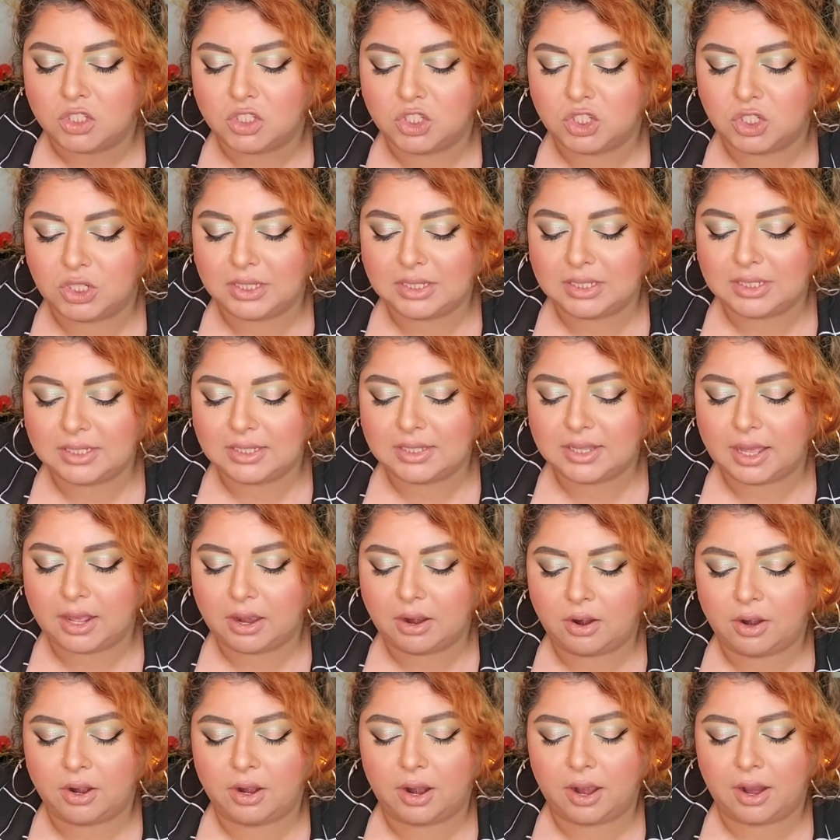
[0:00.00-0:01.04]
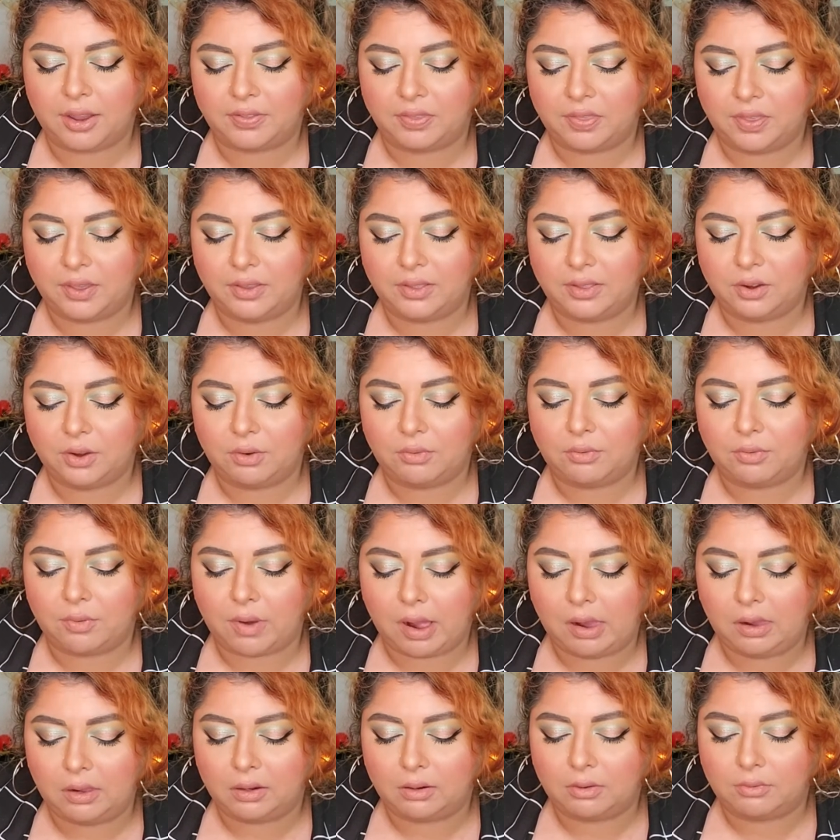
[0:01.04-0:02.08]
jeans that are, I think they're
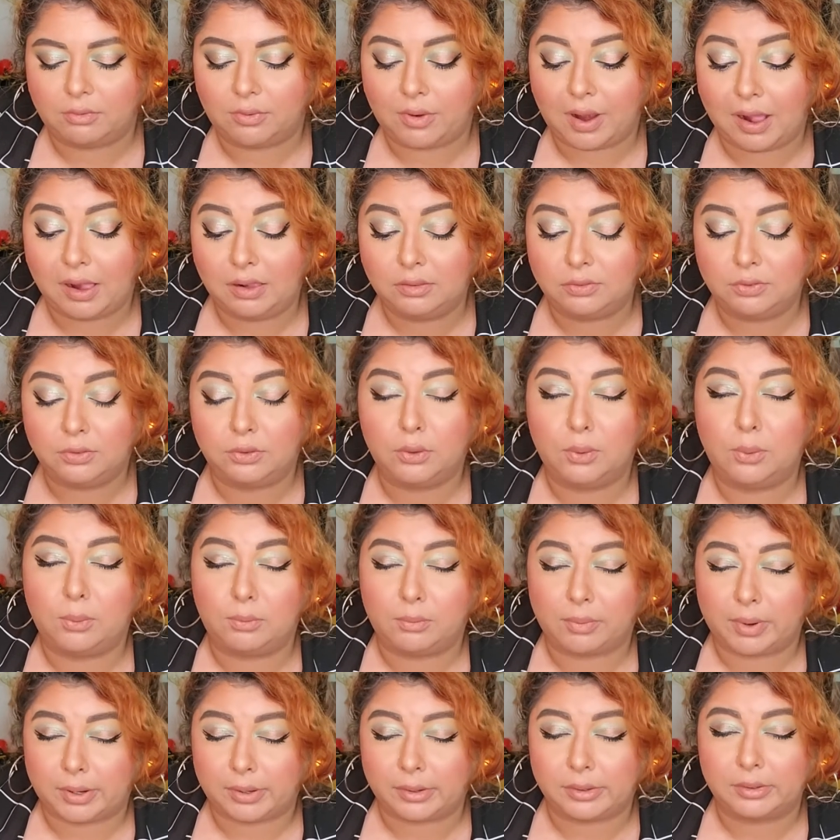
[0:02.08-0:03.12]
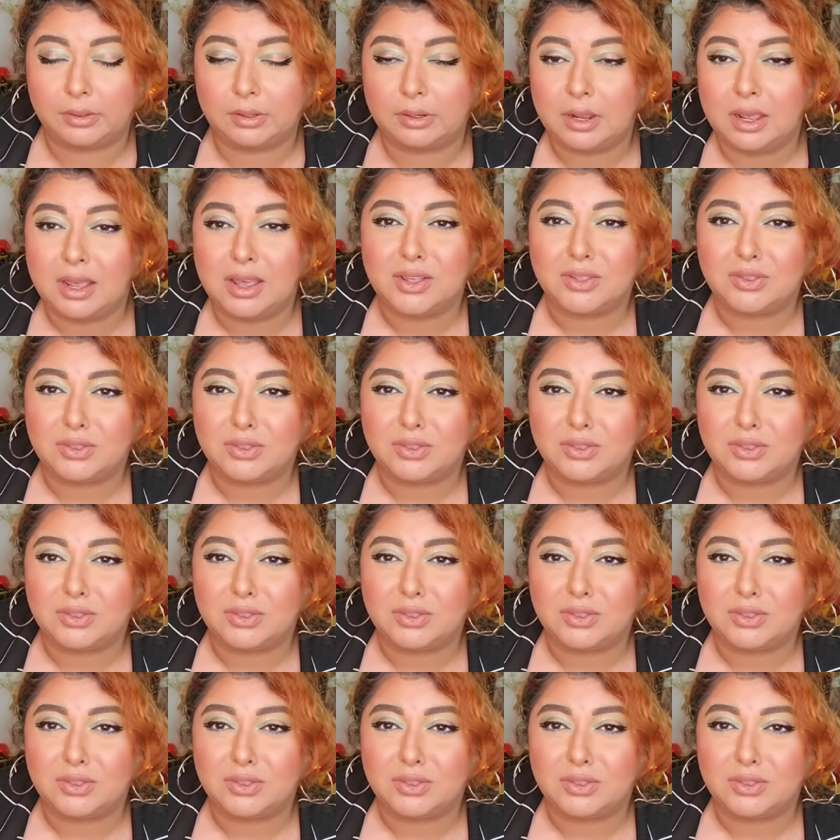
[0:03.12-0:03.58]
Ralph Lauren.